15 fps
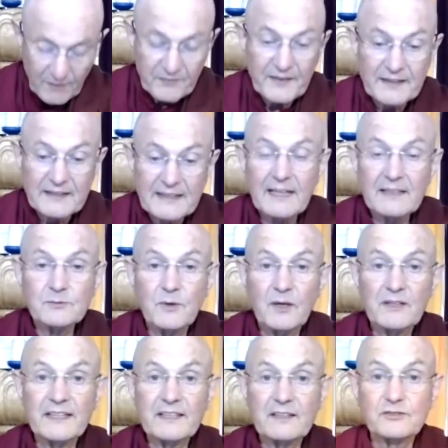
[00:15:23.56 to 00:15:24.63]
one
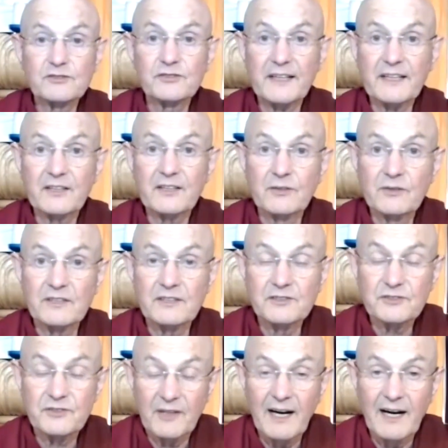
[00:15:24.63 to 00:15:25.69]
little trick you can
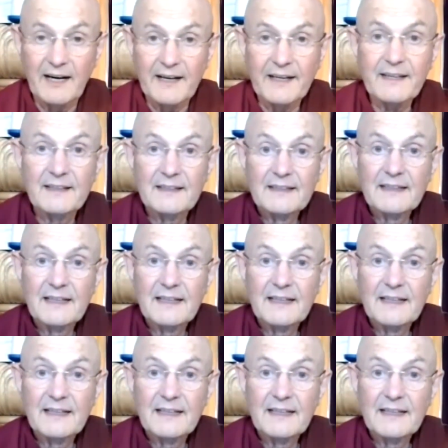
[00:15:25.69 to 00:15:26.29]
try,